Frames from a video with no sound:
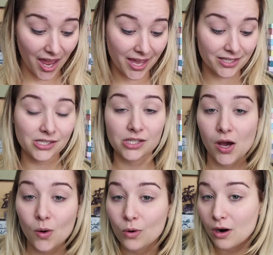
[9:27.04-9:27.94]
And
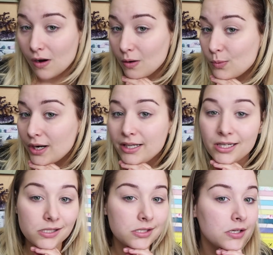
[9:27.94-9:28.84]
so we're all ready
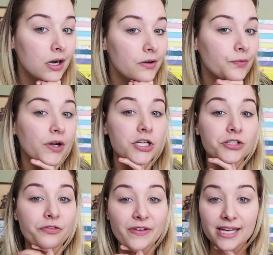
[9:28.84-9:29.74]
to start
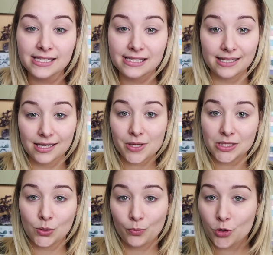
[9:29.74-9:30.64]
fresh-faced, and let
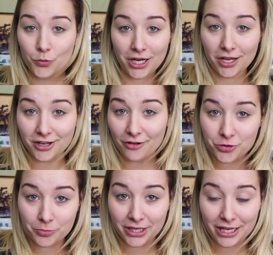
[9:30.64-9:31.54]
me zoom you in
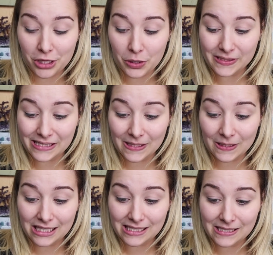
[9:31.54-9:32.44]
uncomfortably close, and
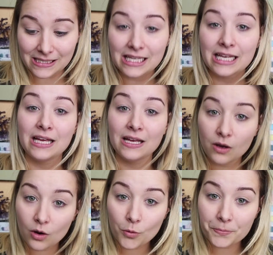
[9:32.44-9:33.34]
let's
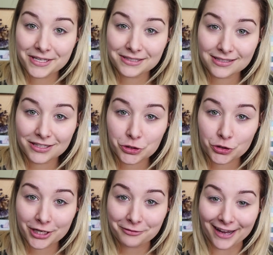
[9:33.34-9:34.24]
hope this isn't a
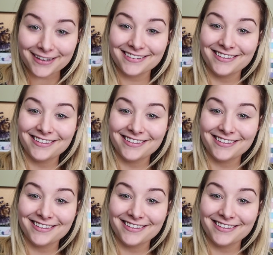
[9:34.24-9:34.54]
train wreck.